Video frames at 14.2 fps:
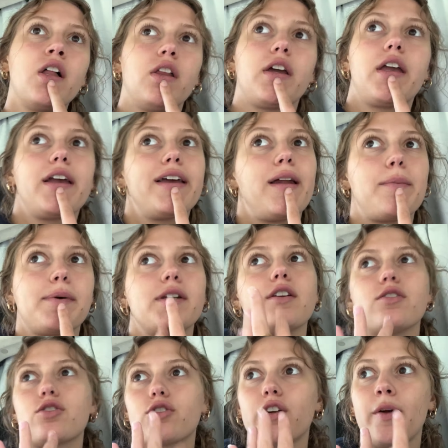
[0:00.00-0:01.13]
looking it up on
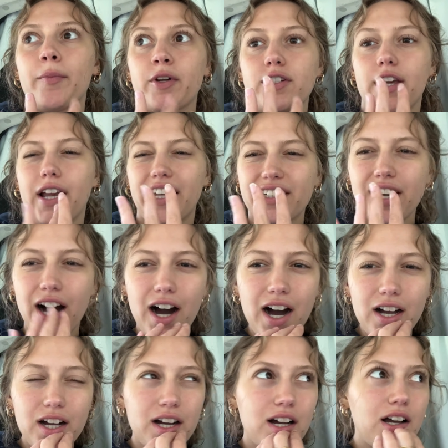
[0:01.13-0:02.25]
Instagram or
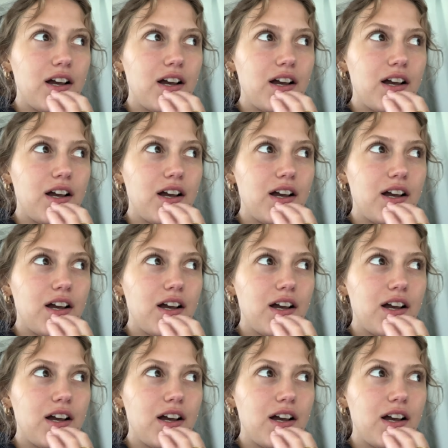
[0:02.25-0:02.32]
TikTok.